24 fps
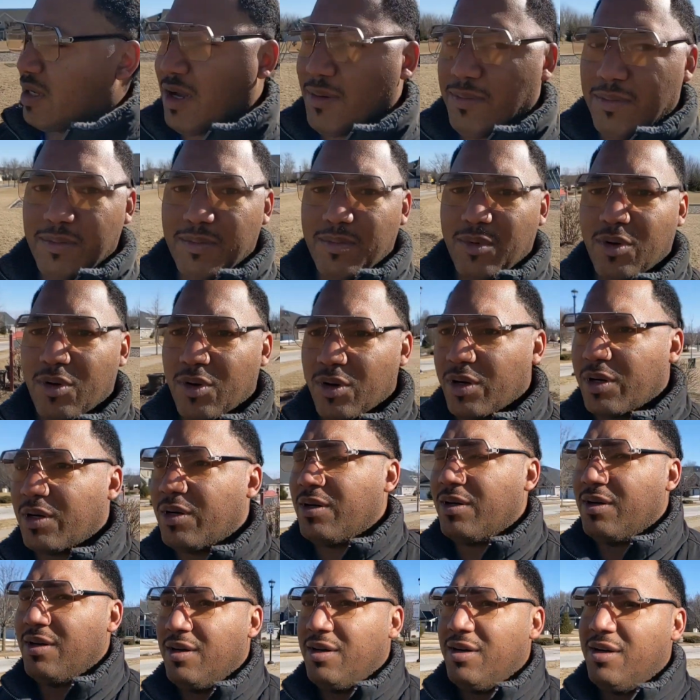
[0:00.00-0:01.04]
course
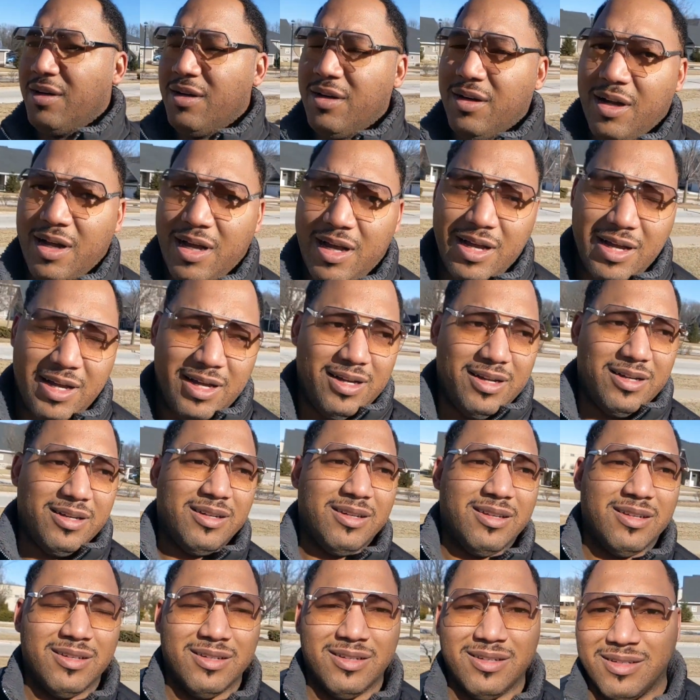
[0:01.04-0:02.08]
not. It's not an
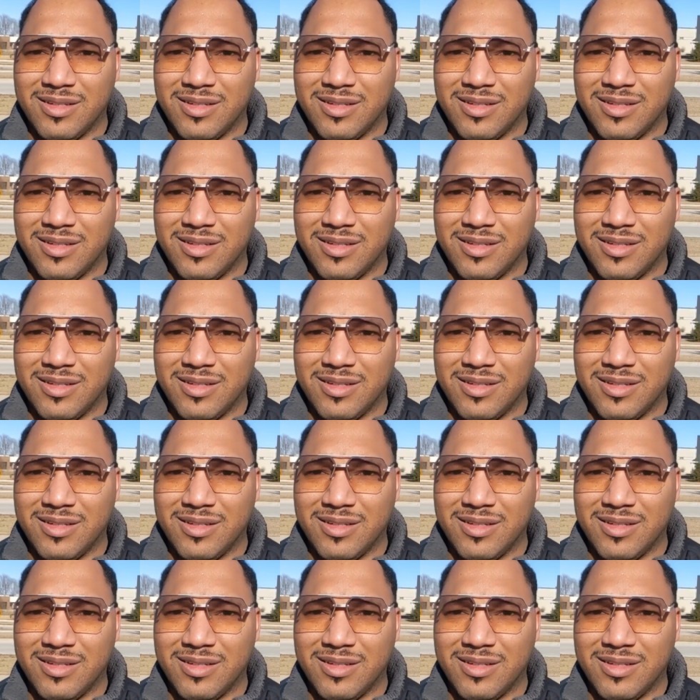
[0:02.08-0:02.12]
apartment.